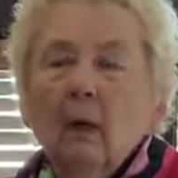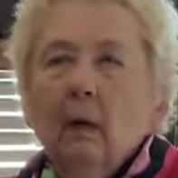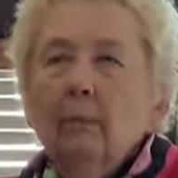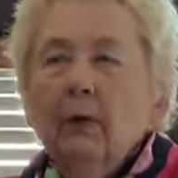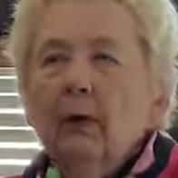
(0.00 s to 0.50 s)

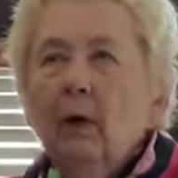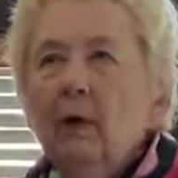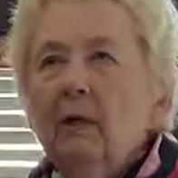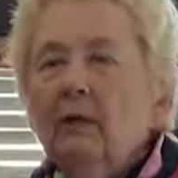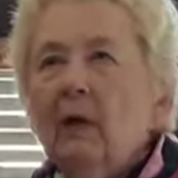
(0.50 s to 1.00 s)

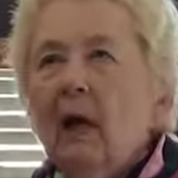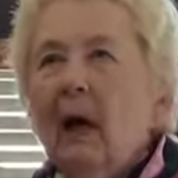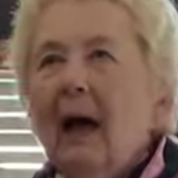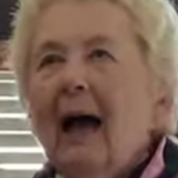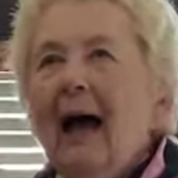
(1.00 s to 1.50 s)
Because
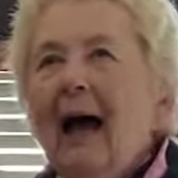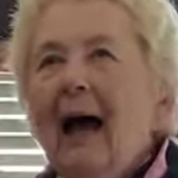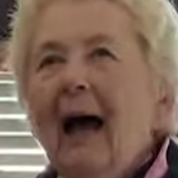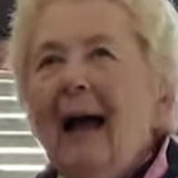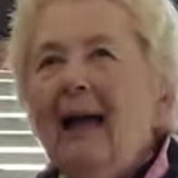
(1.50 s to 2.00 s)

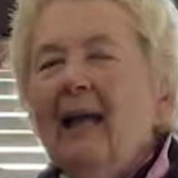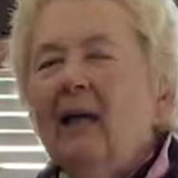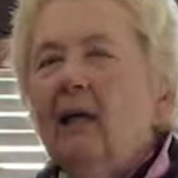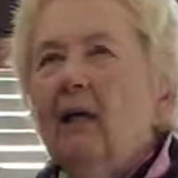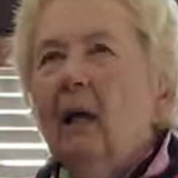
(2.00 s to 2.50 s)
I
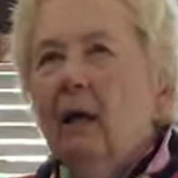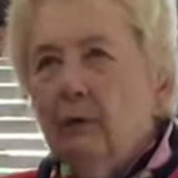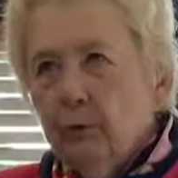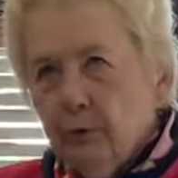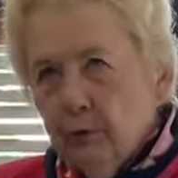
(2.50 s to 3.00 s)

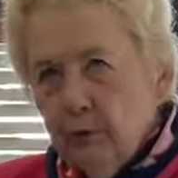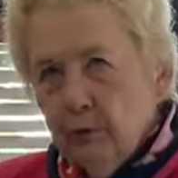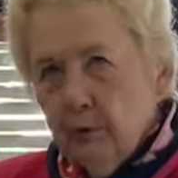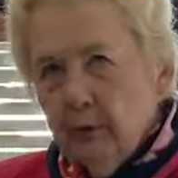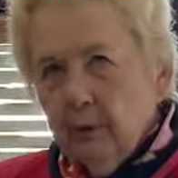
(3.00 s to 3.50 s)

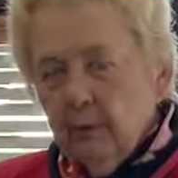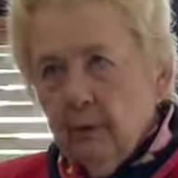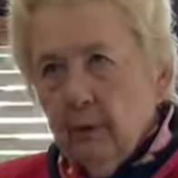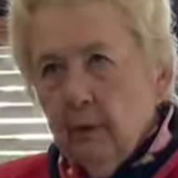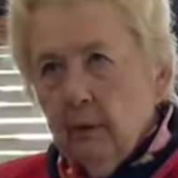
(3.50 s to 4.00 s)
understood
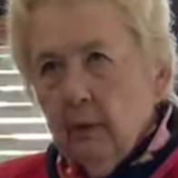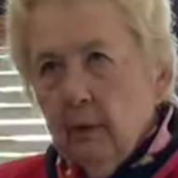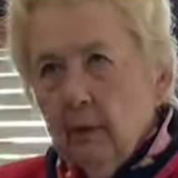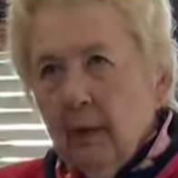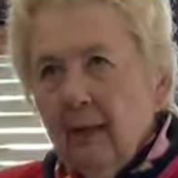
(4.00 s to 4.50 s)

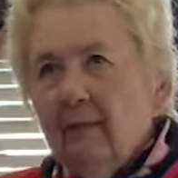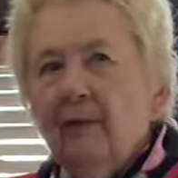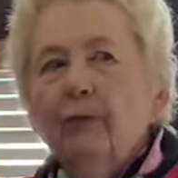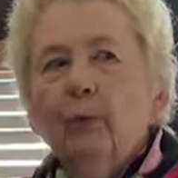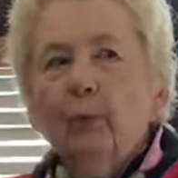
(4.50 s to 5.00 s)

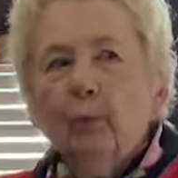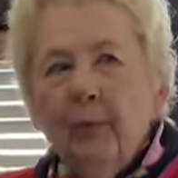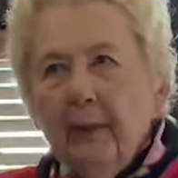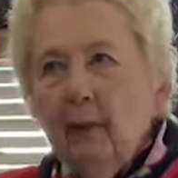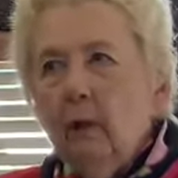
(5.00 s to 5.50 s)
that the
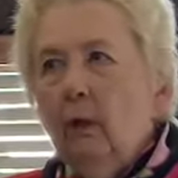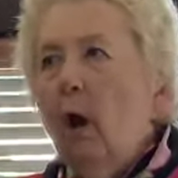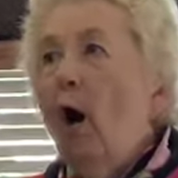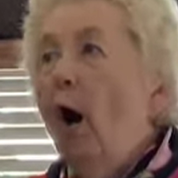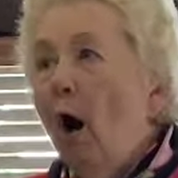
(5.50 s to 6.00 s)
real
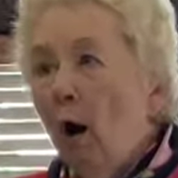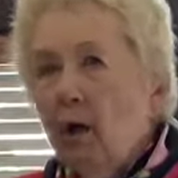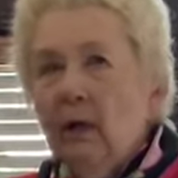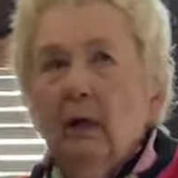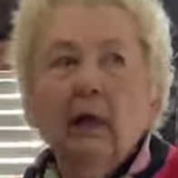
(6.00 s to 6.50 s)

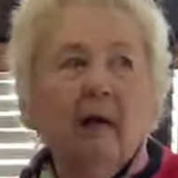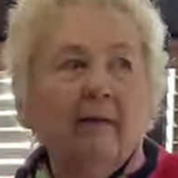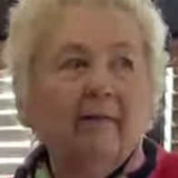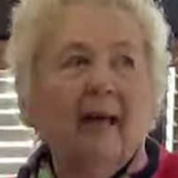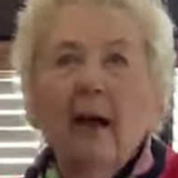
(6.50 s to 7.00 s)
horror
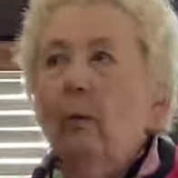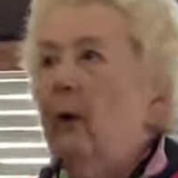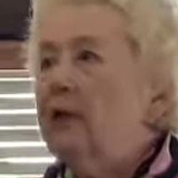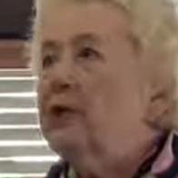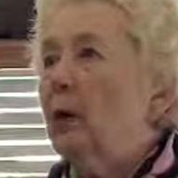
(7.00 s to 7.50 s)
of that
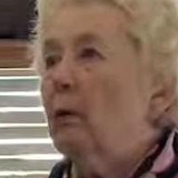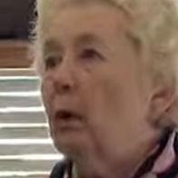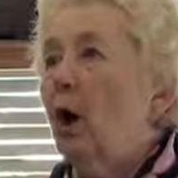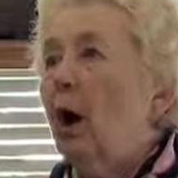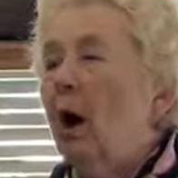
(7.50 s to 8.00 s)
wage hour
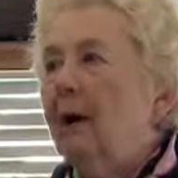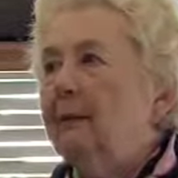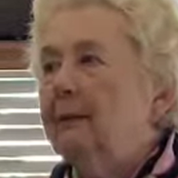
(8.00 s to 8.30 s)
law